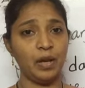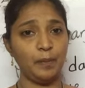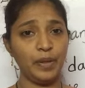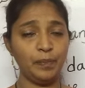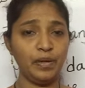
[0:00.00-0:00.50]

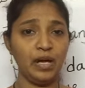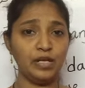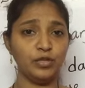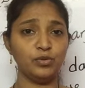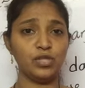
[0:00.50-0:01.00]
People are
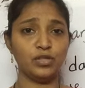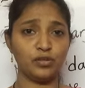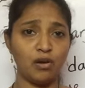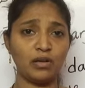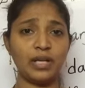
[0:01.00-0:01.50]
using
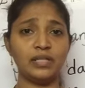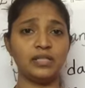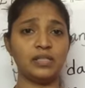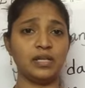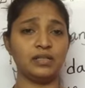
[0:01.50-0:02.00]

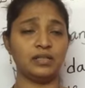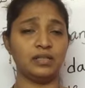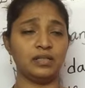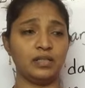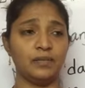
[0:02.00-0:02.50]
rockets,
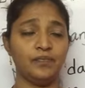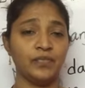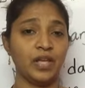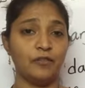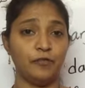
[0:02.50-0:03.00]
and
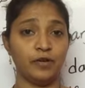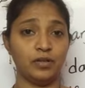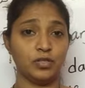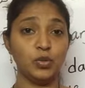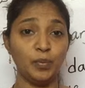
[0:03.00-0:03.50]

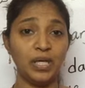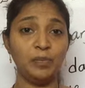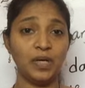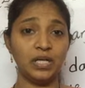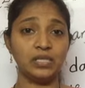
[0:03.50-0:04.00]
to
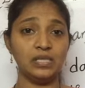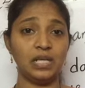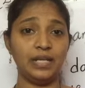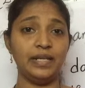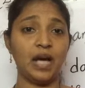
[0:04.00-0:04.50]
me
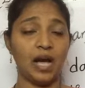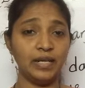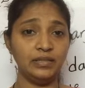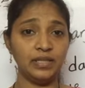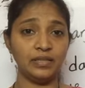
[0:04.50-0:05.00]
personally,
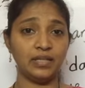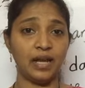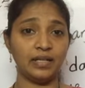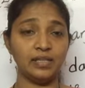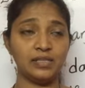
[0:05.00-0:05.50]
I think
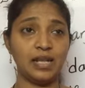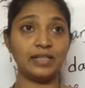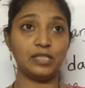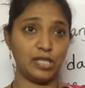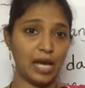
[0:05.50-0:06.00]
that is
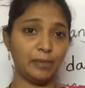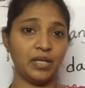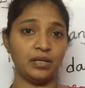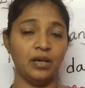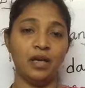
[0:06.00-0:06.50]
like jamming.